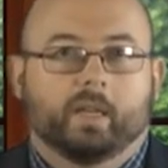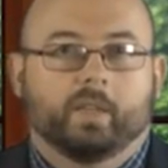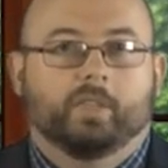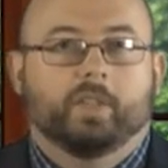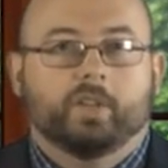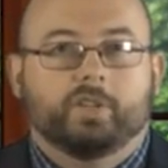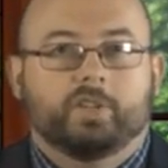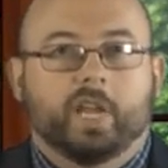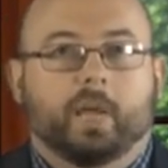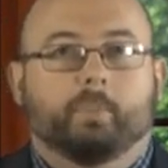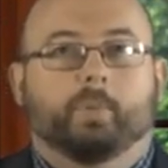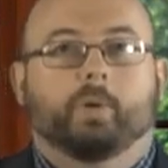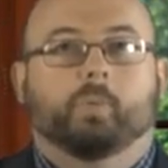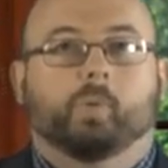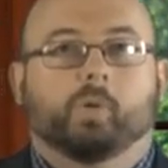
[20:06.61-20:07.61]
The
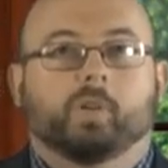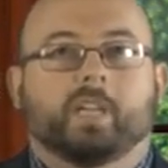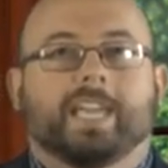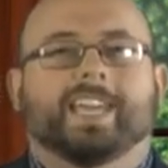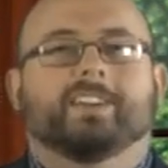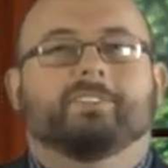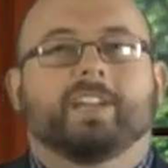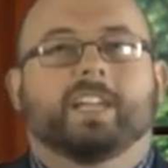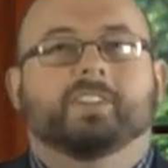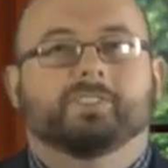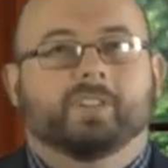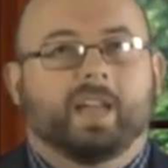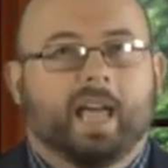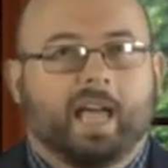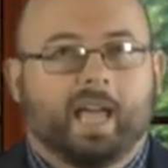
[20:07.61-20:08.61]
shepherd will give
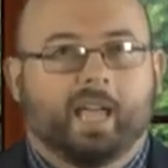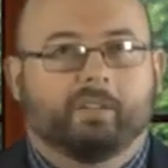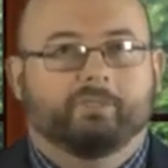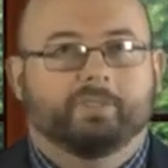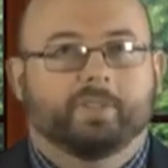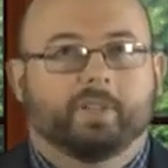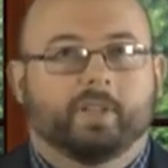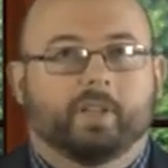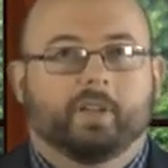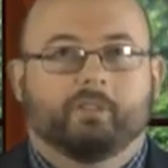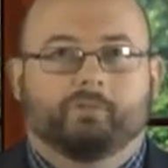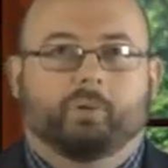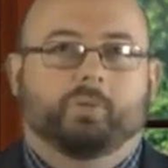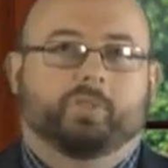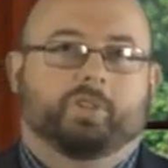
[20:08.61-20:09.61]
his life
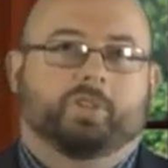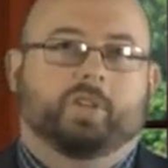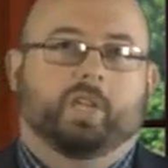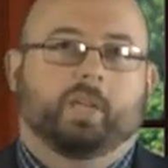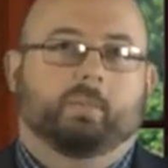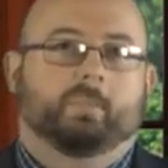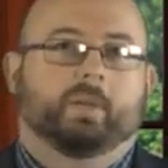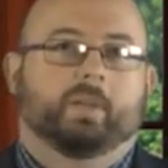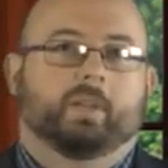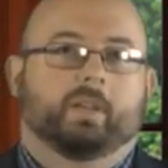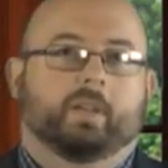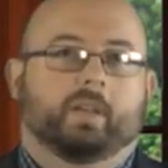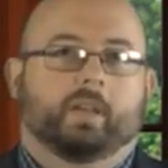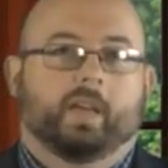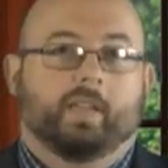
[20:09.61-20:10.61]
for the sheep.
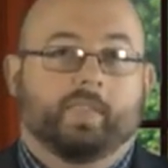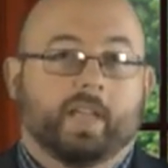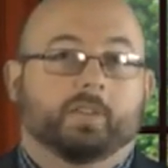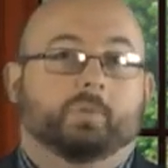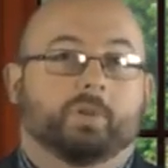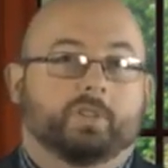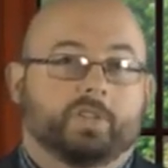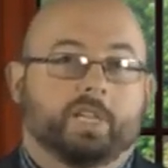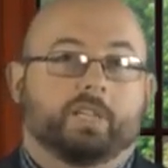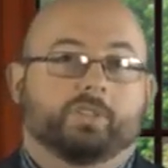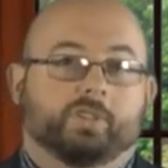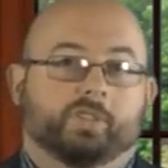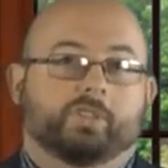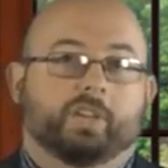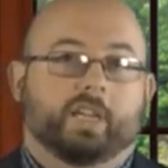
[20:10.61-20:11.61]
And that's what
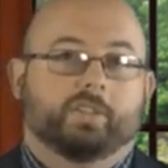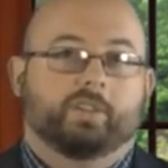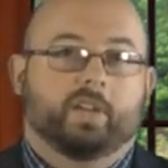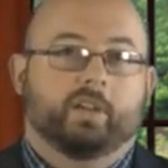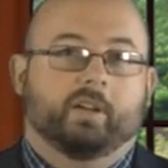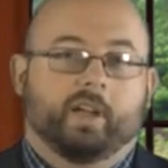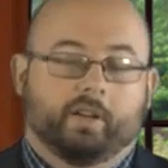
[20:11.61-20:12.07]
Jesus says here.